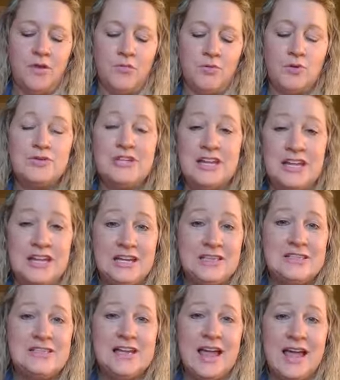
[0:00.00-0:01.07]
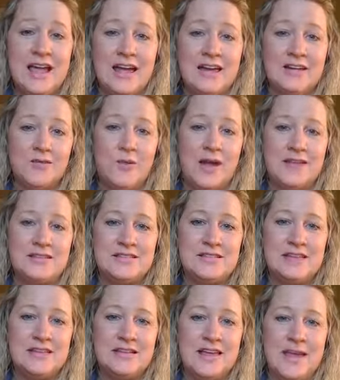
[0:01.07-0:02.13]
routines and ways
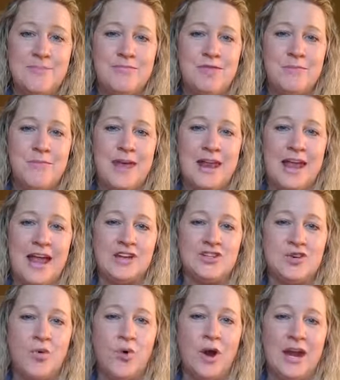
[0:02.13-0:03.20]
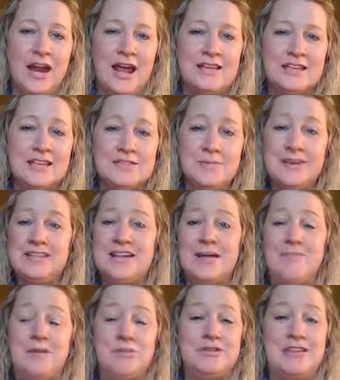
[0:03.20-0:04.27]
to keep the medication organized. Because many
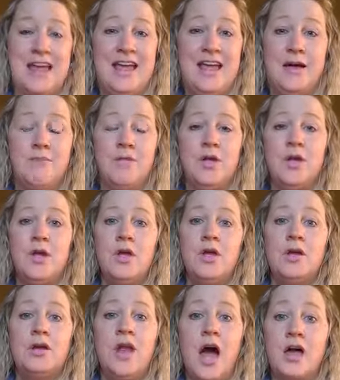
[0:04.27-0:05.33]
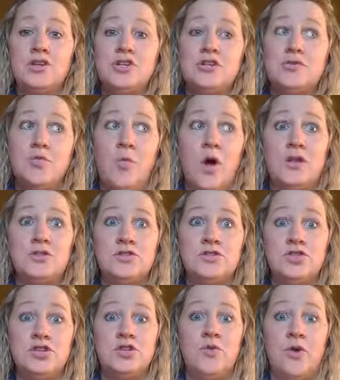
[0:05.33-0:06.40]
times people take them not just once,
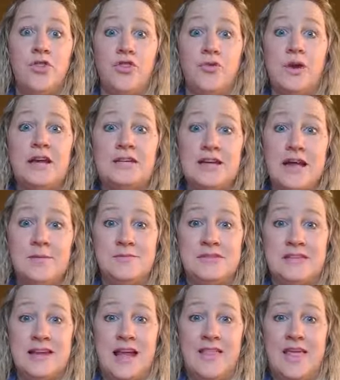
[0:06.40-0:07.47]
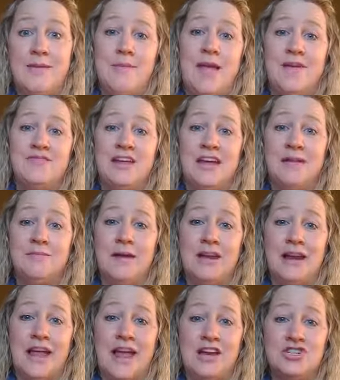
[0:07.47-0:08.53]
2 or 3 times a day. They may have taken
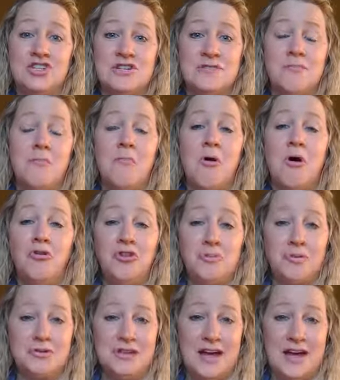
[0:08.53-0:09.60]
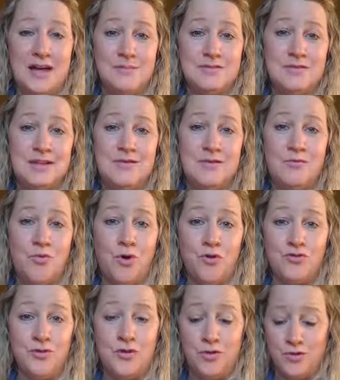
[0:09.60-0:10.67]
medication multiple times, even more
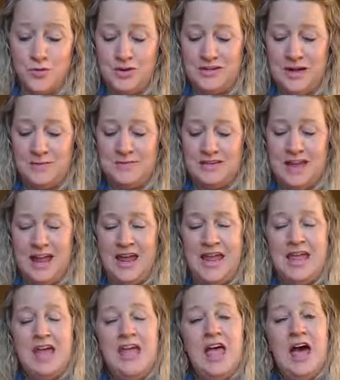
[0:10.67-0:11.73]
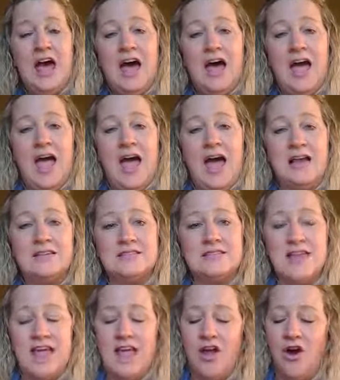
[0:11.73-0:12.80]
so than 3 times a day, as
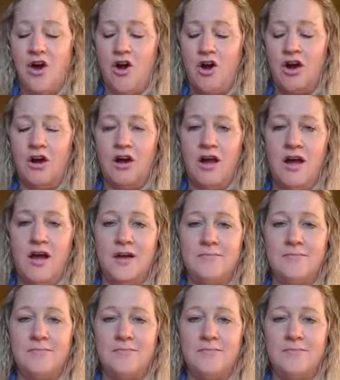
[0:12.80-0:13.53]
they are